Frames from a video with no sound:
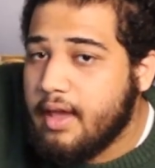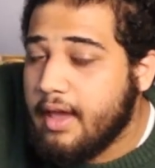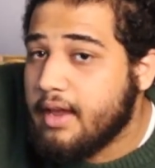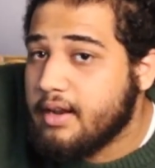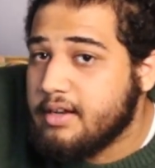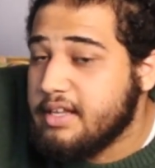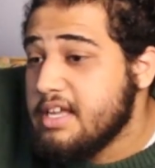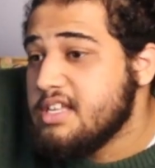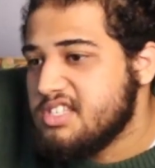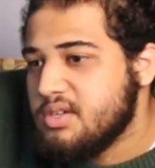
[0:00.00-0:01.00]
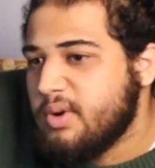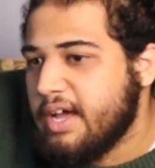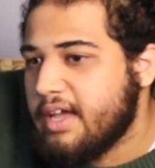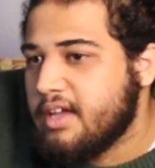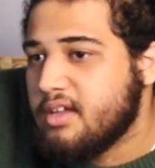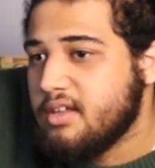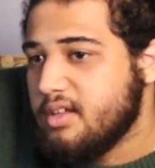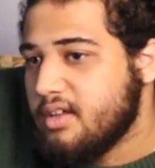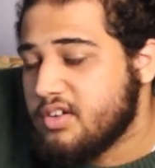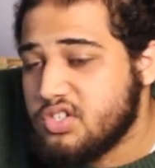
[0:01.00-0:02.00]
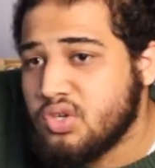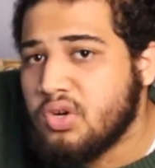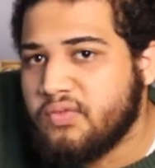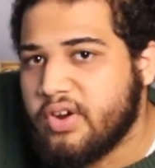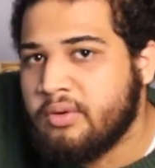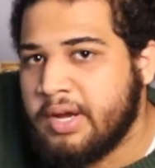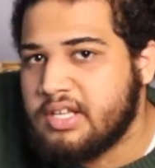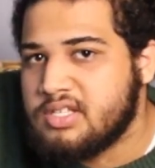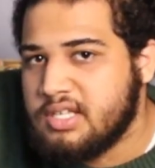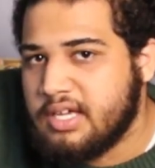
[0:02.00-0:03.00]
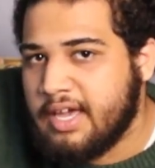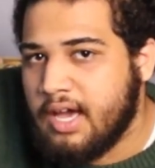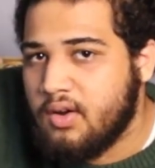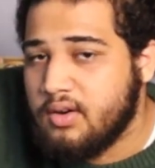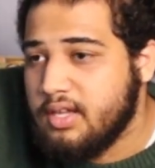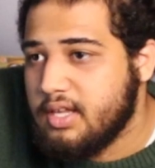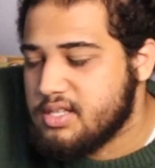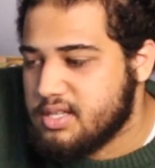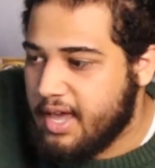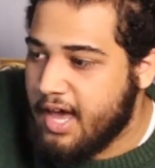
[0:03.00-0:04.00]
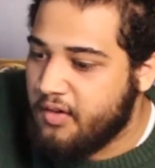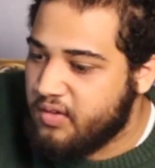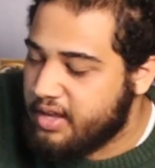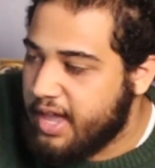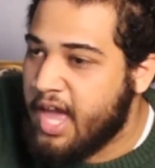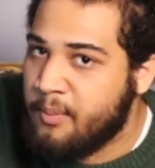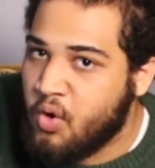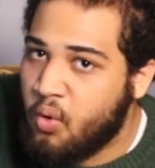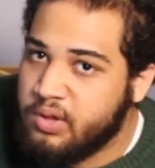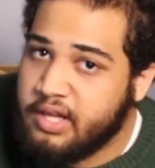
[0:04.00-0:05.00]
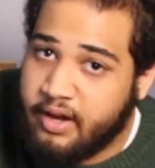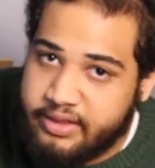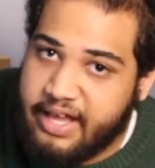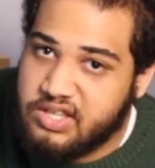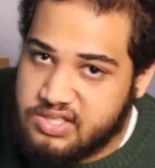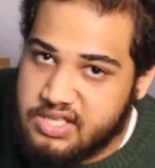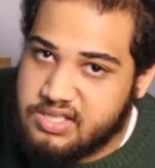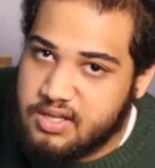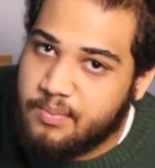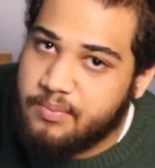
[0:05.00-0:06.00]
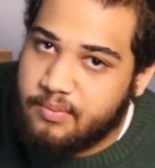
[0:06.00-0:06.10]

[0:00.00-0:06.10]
And an easy way, a surefire way to stick out, is to have a game only on that system.